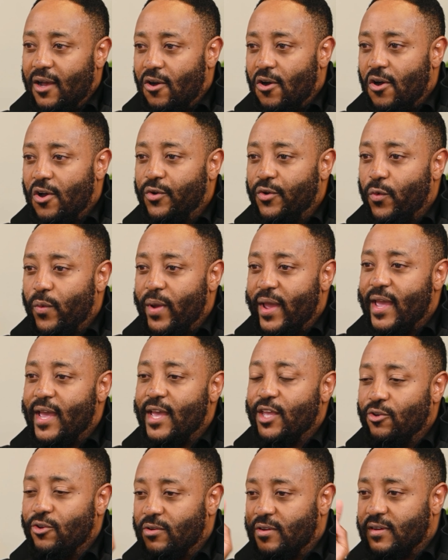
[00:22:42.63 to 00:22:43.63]
on where
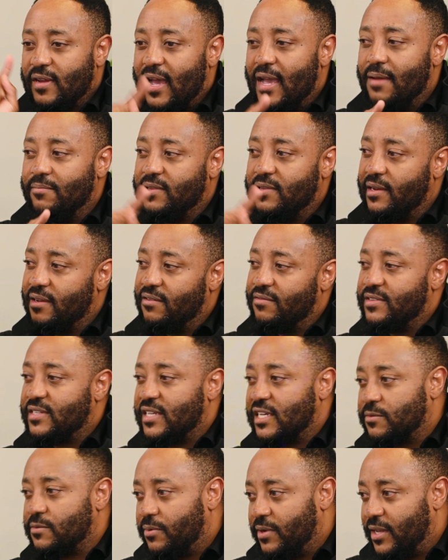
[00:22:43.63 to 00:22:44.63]
your time delivers
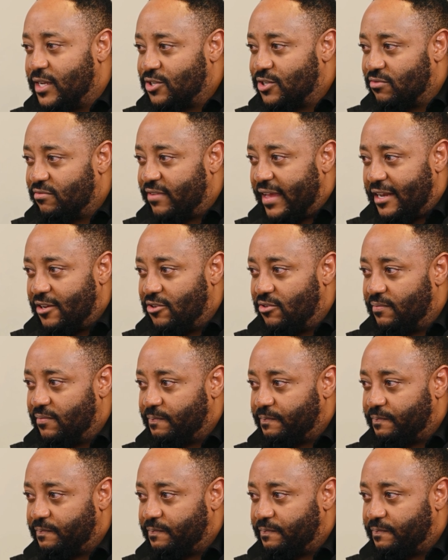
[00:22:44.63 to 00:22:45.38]
exponential value.